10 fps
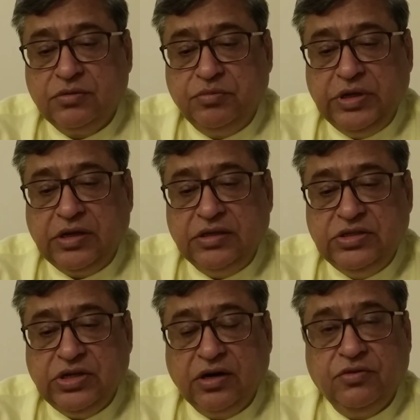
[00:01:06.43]
be
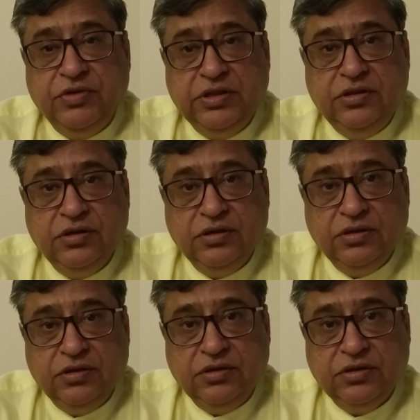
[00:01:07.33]
conjunct with
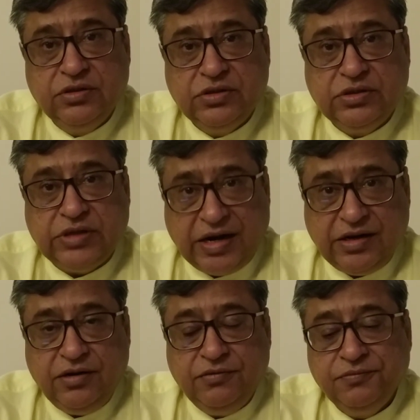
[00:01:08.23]

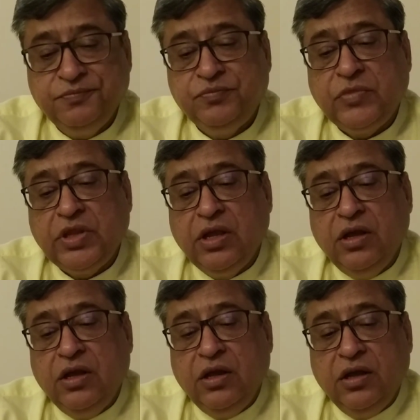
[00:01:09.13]
Saturn.
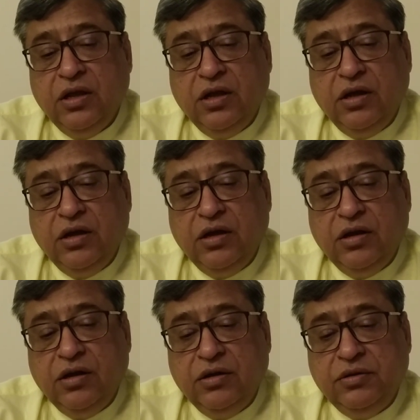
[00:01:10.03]

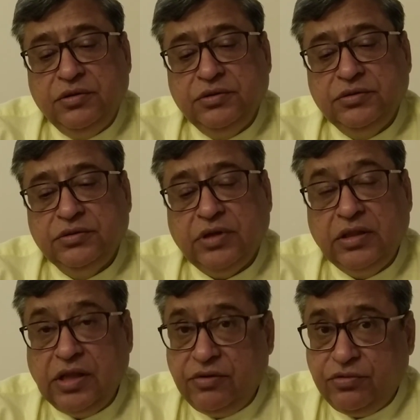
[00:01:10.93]

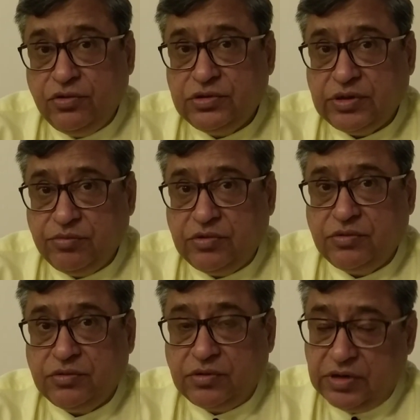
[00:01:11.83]
And therefore some
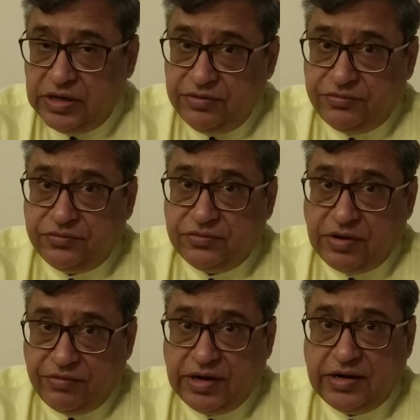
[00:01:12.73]
relief
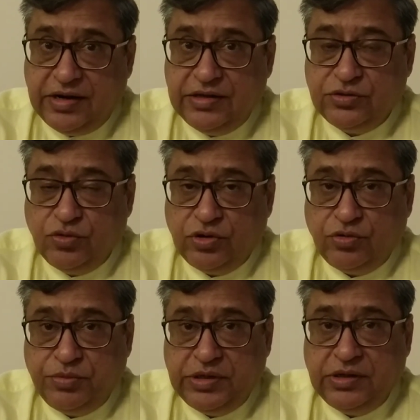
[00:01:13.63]
definitely is going to
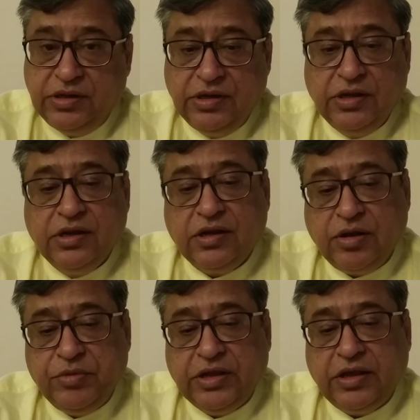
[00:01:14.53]
be
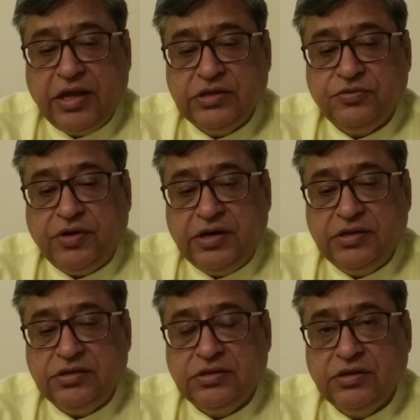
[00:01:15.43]
coming as far
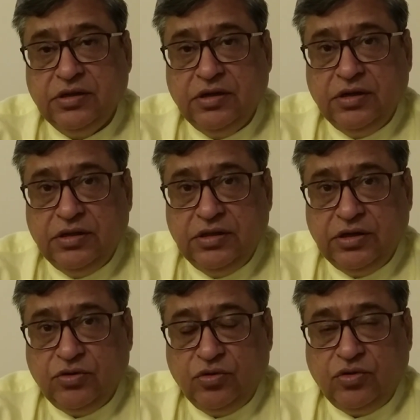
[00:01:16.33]
as the
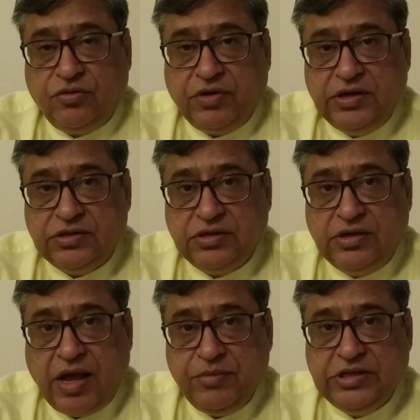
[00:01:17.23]
coronavirus
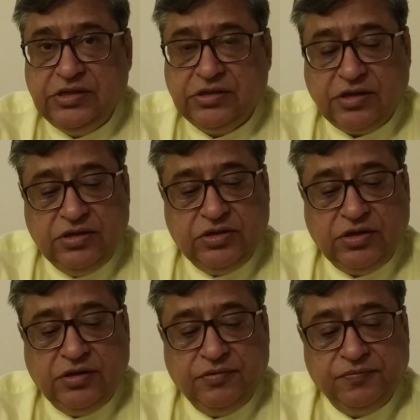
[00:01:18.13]
damage is
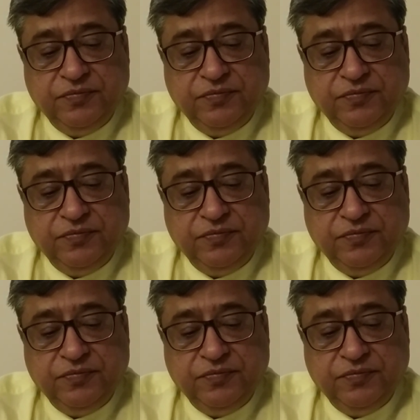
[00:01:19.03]
concerned.